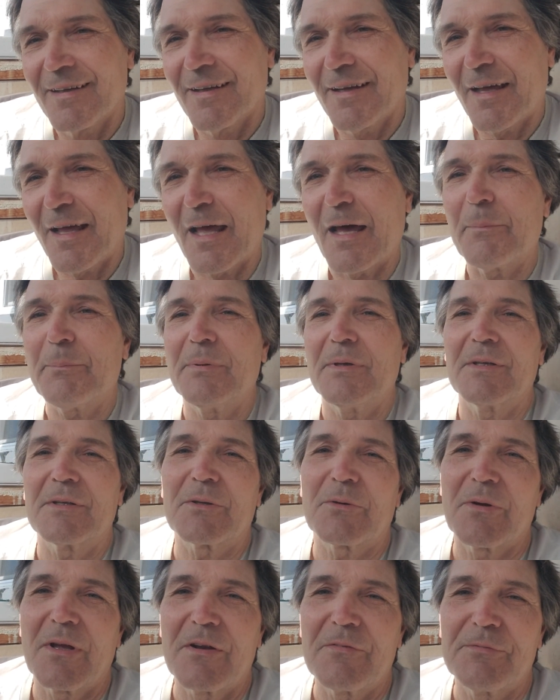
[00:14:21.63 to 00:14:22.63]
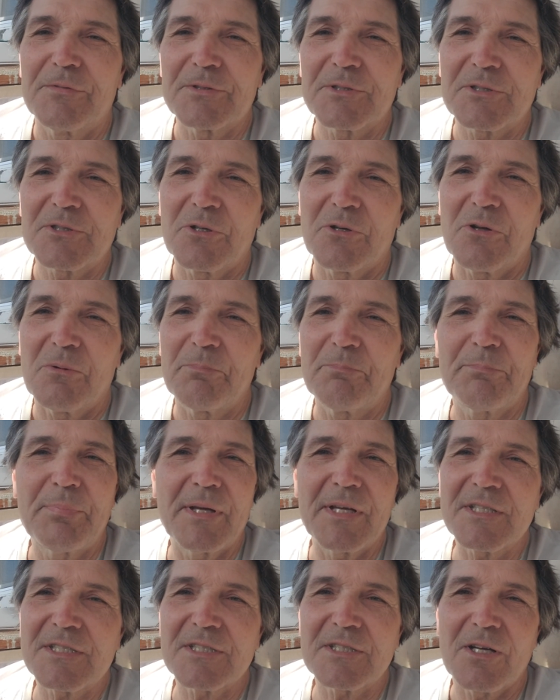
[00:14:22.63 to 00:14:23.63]
happy and grateful soul.
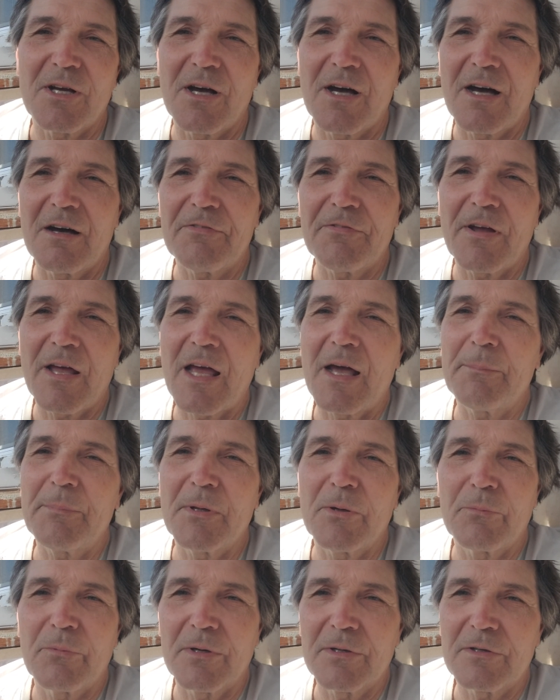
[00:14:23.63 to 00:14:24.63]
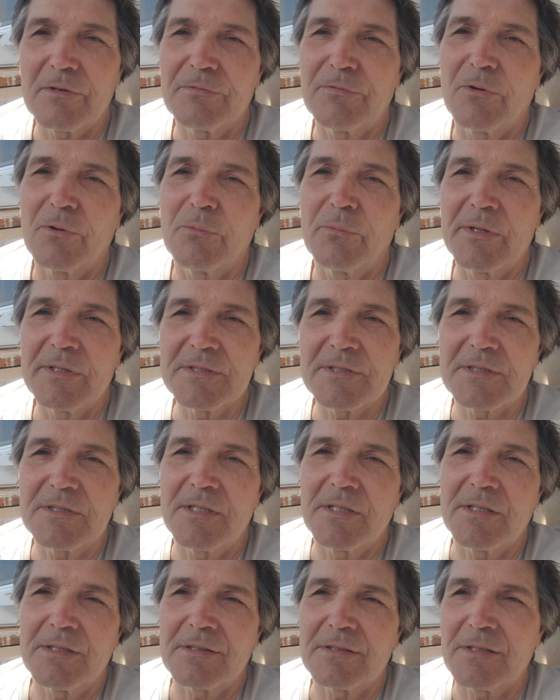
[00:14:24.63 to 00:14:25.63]
Piss off. Happy, wonderful
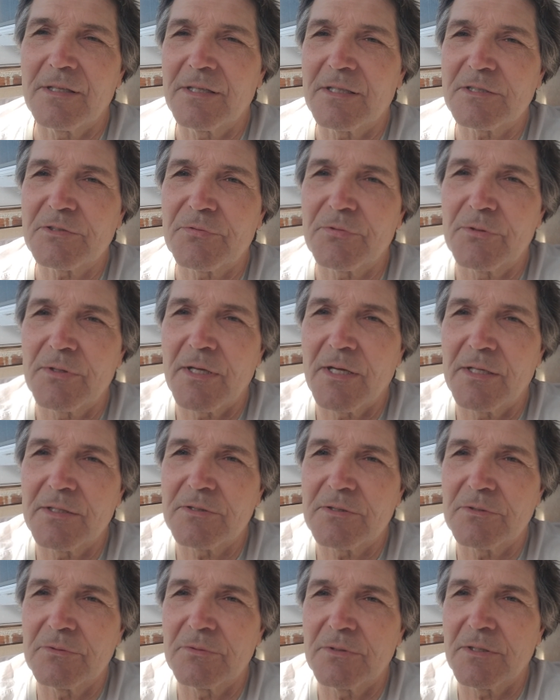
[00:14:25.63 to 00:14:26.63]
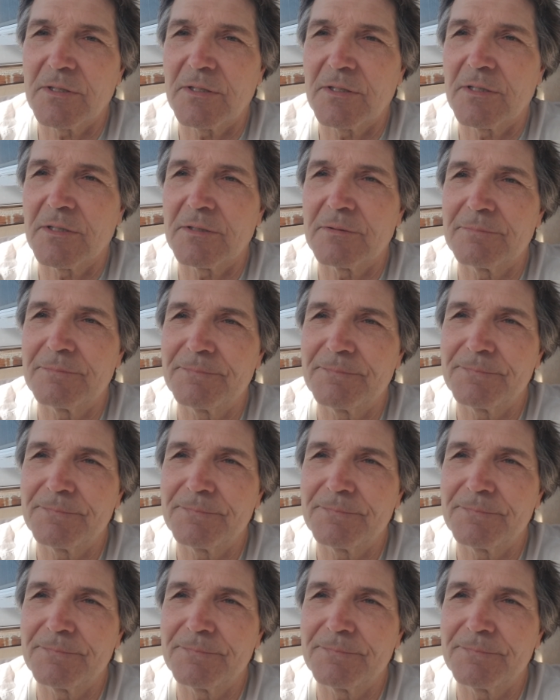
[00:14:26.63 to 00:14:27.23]
Wednesday, and thanks for not tuning in.